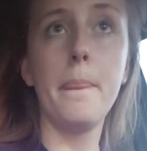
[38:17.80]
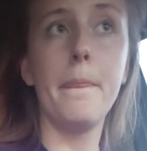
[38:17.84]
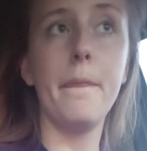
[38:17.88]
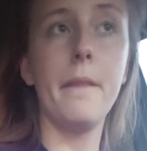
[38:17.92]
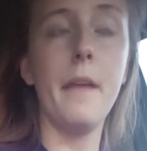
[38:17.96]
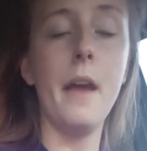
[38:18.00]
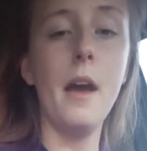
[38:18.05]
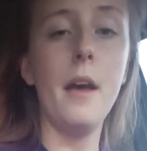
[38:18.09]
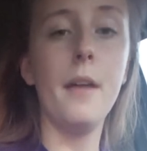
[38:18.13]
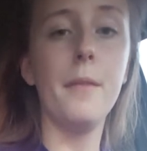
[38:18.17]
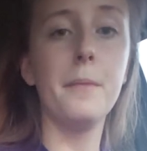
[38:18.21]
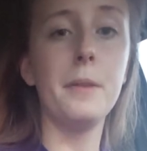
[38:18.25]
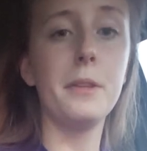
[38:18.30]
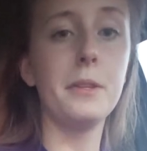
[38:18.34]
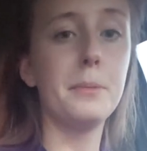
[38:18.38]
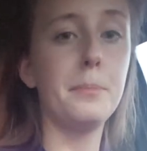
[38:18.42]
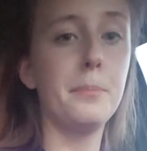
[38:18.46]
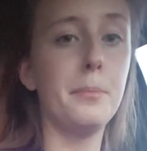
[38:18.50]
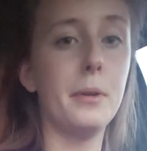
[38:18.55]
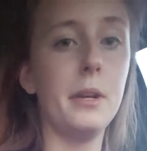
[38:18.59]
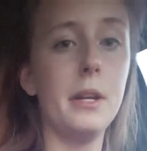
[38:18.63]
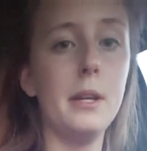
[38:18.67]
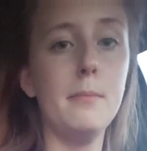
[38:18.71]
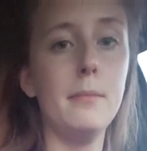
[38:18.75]
yeah, that's
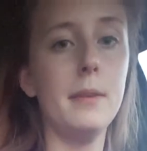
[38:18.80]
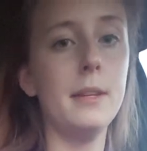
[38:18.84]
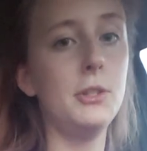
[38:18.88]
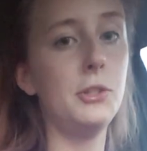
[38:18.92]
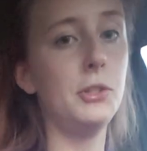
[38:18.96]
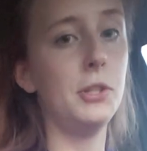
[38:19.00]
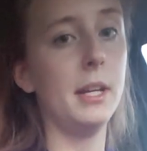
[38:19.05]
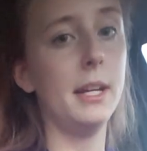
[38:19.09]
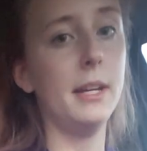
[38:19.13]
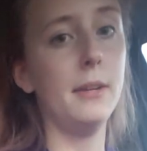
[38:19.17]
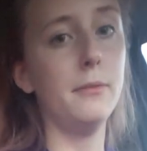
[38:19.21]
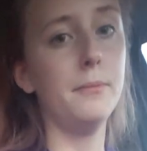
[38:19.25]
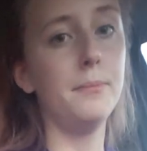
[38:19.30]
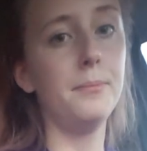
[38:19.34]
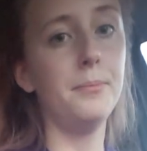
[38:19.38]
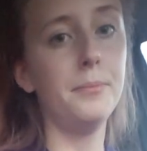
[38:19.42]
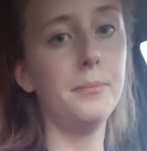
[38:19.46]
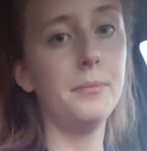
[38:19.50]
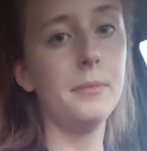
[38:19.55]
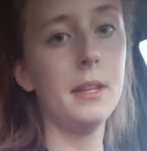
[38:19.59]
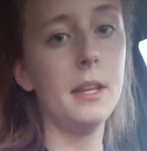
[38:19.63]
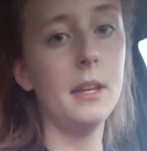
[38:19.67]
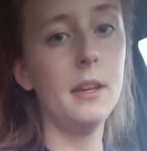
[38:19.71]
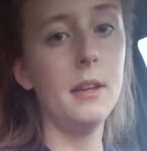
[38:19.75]
pretty much it.
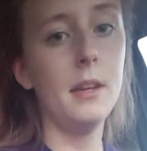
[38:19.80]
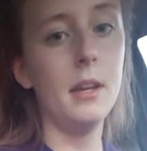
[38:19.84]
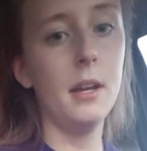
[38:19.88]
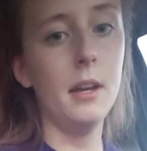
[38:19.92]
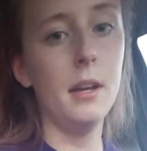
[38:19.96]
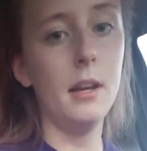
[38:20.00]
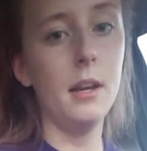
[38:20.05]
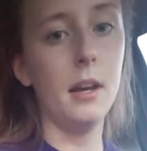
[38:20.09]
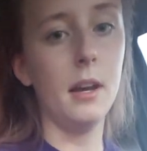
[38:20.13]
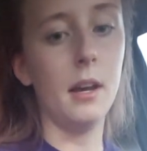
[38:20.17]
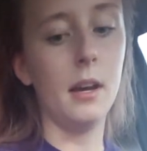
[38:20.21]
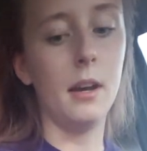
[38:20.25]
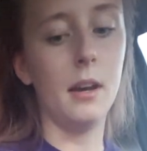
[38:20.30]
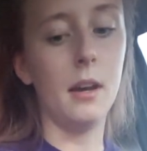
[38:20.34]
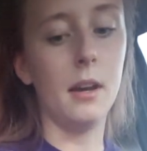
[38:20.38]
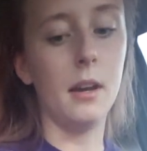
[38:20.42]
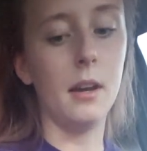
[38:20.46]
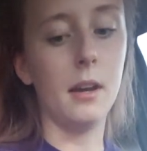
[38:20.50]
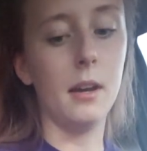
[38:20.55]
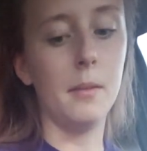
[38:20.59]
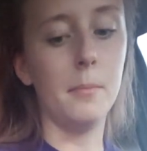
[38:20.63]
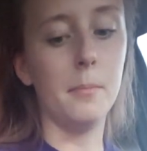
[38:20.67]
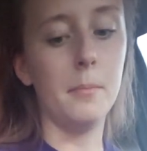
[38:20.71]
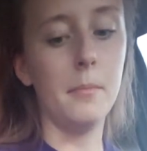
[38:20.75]

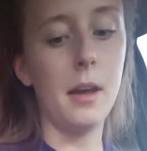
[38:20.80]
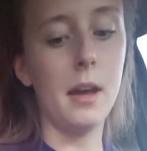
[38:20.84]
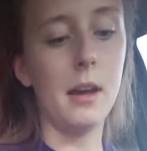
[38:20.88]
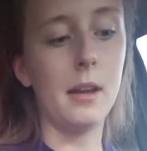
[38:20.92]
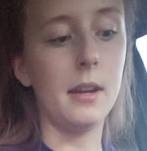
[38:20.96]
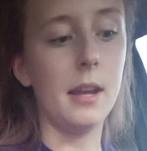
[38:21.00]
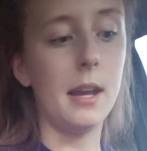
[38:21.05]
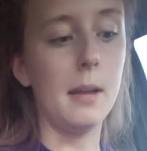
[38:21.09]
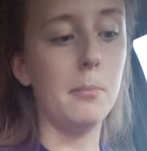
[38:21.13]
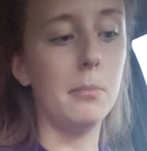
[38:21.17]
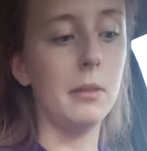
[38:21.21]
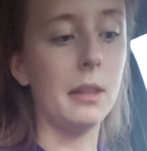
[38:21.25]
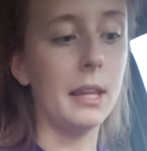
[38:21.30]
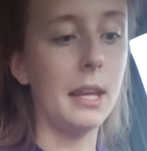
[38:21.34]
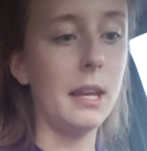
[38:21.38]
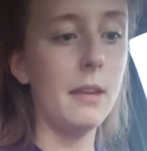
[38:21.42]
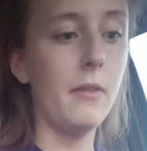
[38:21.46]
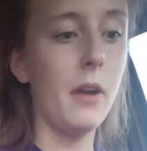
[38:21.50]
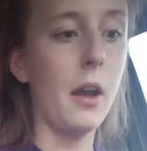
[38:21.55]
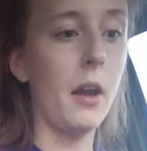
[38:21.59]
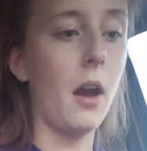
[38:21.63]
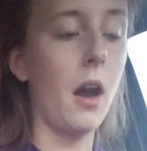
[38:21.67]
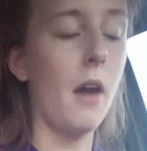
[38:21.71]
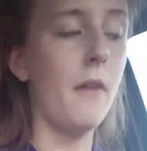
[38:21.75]
And I
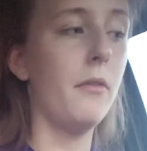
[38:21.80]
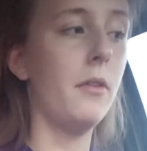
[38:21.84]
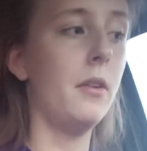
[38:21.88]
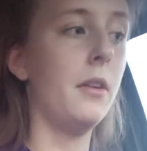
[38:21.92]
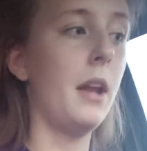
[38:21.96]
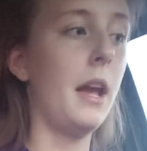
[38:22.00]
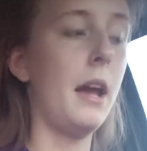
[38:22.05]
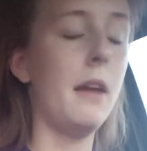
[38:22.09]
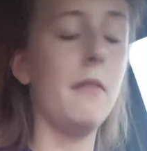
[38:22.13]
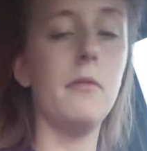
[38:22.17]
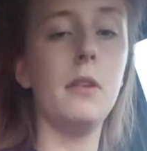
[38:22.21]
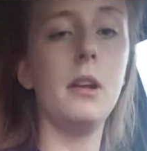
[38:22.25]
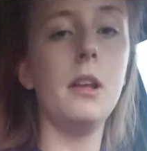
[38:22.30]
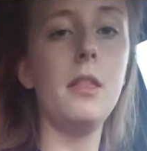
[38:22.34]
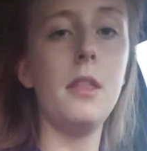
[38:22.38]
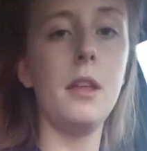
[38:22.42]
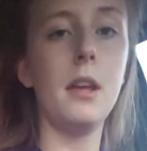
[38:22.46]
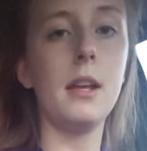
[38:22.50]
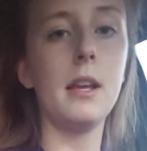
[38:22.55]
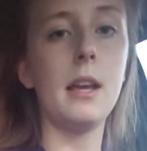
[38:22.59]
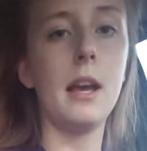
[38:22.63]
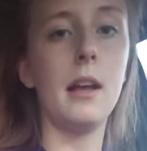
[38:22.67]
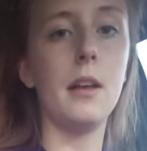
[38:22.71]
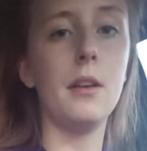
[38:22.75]
believe I covered
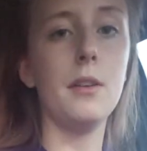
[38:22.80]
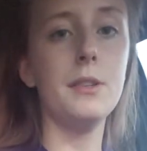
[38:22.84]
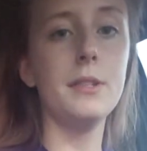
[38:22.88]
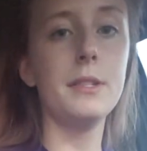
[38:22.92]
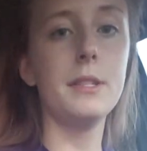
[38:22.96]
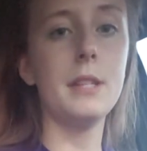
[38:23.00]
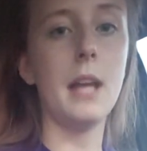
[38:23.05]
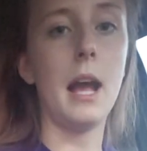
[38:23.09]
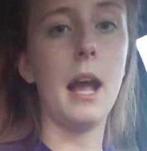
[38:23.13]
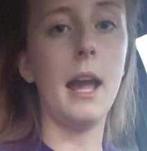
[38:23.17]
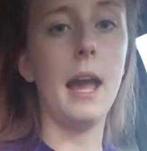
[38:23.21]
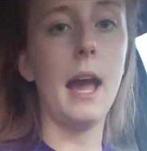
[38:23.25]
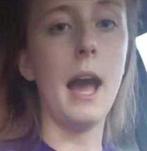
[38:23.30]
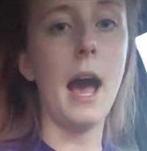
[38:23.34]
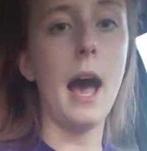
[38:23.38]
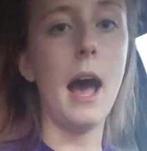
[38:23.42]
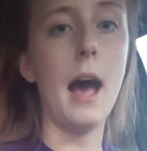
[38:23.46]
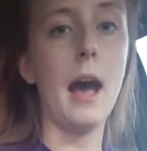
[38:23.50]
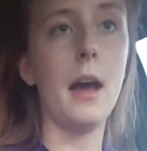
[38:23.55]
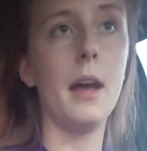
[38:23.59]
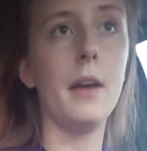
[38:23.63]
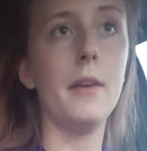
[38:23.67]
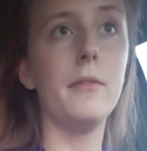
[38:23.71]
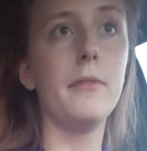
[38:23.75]
everything else. I
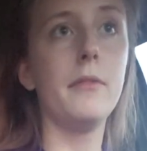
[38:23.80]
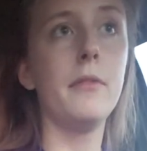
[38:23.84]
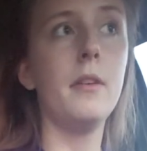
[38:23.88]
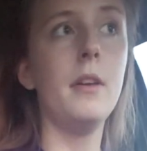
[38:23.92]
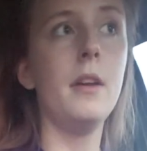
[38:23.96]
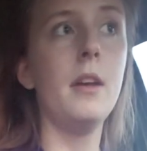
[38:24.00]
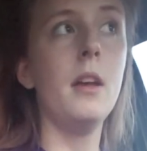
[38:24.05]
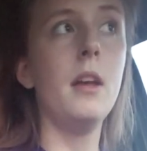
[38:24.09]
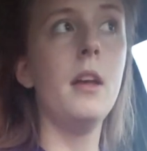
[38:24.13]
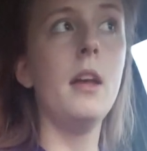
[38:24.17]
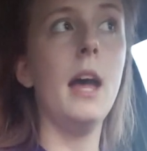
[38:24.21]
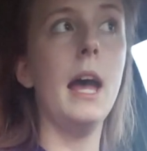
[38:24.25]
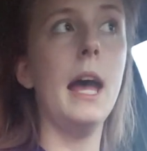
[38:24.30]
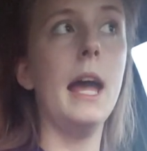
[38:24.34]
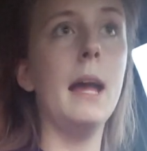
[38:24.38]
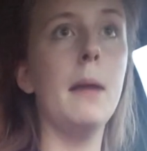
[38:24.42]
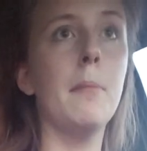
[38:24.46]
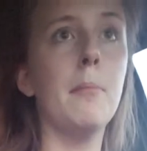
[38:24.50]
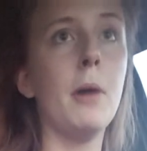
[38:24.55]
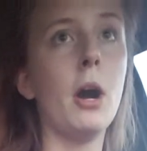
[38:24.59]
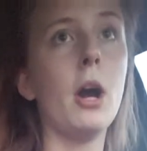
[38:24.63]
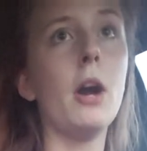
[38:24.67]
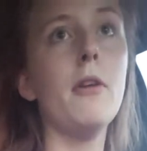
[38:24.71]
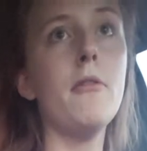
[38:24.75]
have a
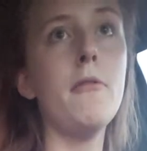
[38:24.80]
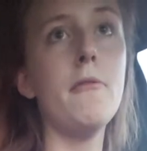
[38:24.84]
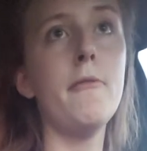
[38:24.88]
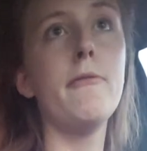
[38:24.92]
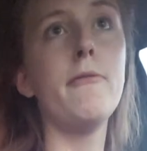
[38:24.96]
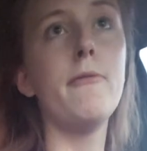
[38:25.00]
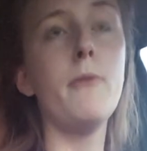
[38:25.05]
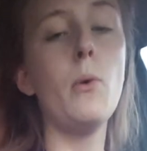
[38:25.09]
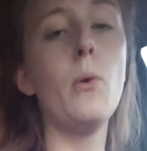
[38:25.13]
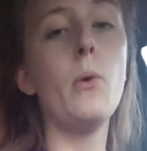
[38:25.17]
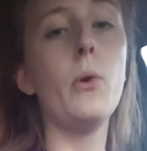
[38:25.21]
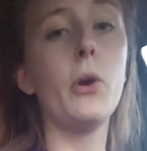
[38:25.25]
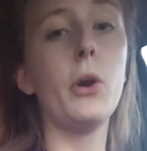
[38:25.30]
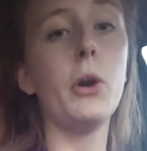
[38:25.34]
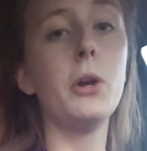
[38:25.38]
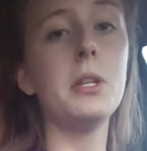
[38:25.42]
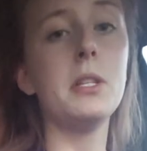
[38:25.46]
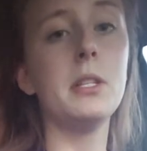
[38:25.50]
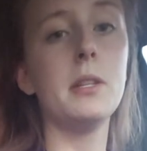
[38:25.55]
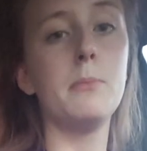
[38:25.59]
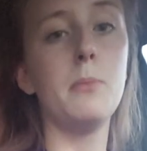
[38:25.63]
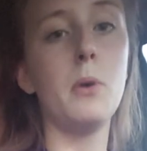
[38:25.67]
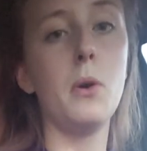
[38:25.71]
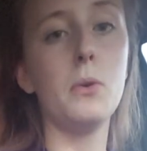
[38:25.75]
part 4
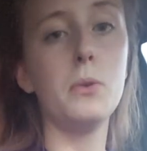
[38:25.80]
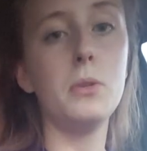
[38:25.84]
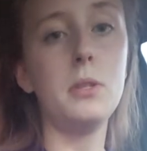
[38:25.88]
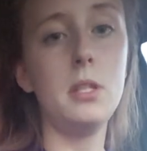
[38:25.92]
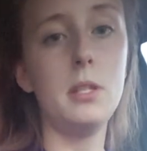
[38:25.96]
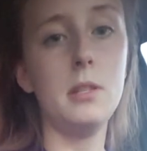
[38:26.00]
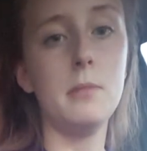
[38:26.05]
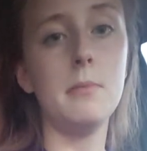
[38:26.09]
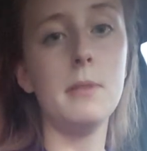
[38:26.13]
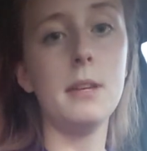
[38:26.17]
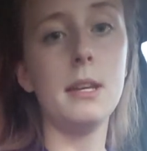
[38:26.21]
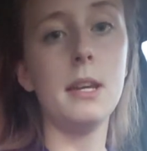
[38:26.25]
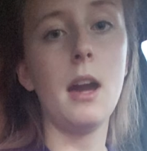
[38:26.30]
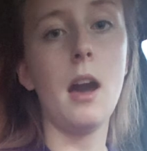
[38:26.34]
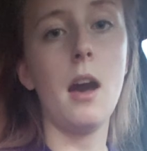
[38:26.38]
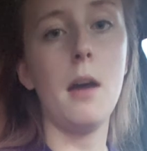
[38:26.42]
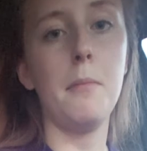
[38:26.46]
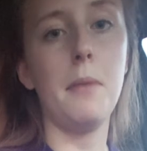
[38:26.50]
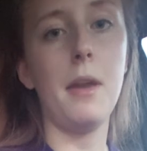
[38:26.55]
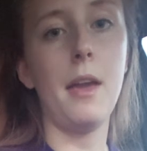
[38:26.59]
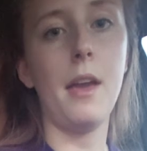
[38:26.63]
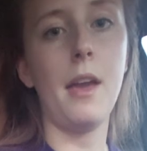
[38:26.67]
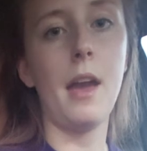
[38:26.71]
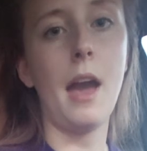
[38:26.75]
supposed to be
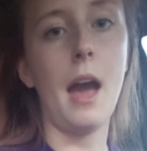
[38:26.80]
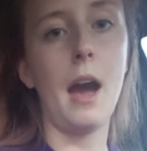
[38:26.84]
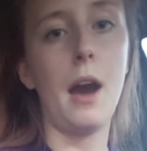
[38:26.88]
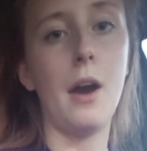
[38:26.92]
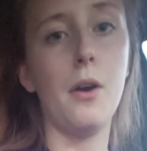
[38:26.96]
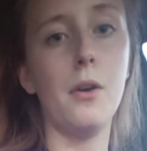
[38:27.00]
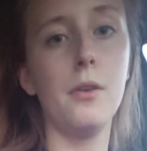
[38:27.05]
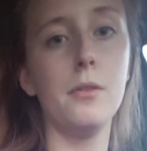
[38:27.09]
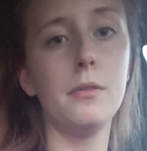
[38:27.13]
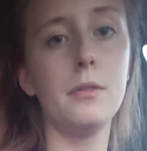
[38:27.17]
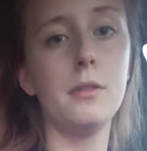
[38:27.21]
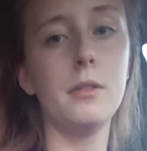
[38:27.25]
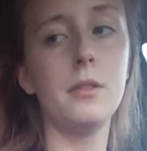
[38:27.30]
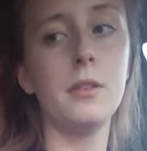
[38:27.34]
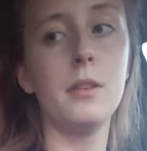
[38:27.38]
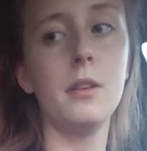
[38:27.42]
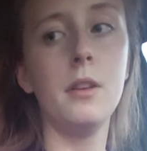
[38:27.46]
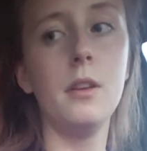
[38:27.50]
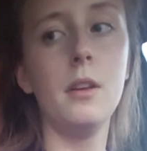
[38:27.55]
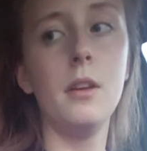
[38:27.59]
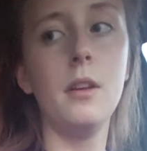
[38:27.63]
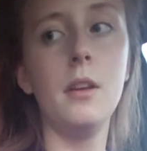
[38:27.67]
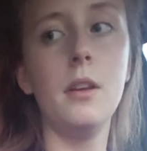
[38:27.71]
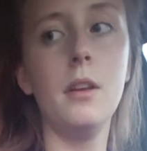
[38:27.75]
coming out
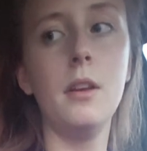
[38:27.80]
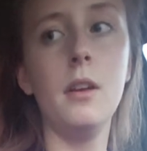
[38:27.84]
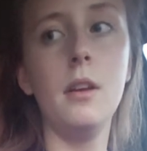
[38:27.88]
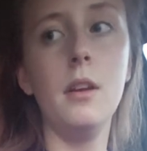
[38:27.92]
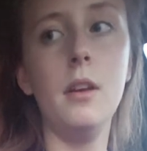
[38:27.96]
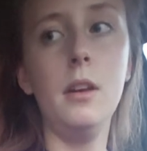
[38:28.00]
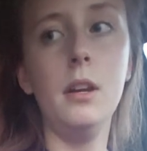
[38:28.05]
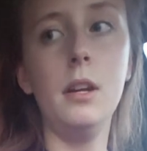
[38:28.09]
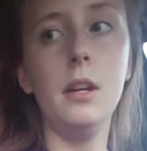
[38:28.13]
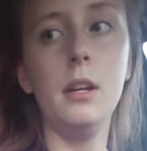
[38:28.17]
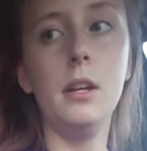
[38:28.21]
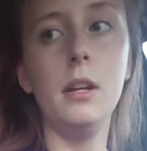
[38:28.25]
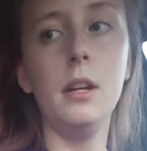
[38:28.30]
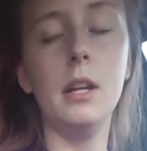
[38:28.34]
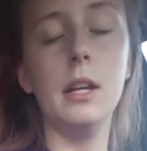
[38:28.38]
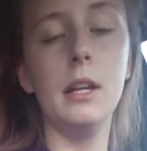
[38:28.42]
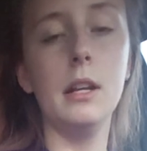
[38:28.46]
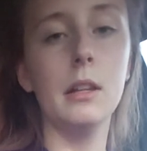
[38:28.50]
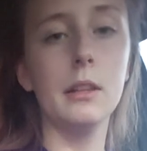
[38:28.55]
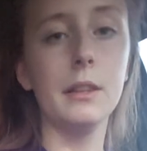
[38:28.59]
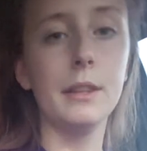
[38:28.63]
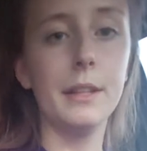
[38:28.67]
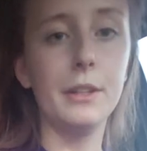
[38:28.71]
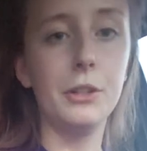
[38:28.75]

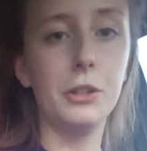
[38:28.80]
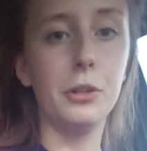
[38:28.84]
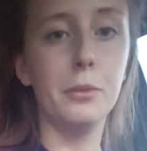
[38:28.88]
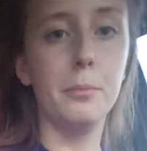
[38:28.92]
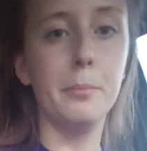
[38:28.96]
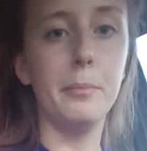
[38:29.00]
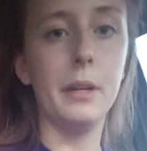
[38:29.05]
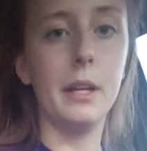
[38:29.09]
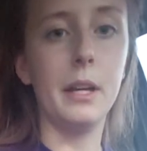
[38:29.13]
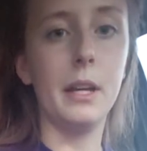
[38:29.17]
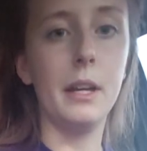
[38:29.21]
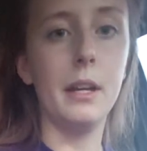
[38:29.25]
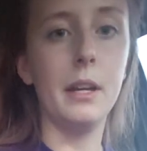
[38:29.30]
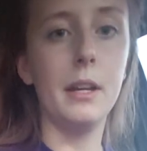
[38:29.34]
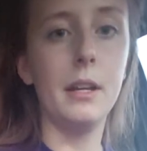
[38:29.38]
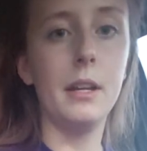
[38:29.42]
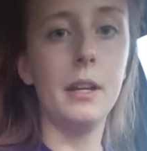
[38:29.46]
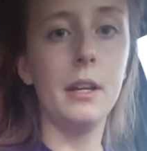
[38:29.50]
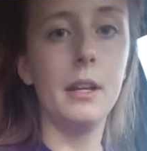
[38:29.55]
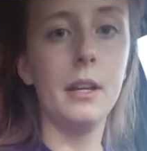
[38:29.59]
in a little bit.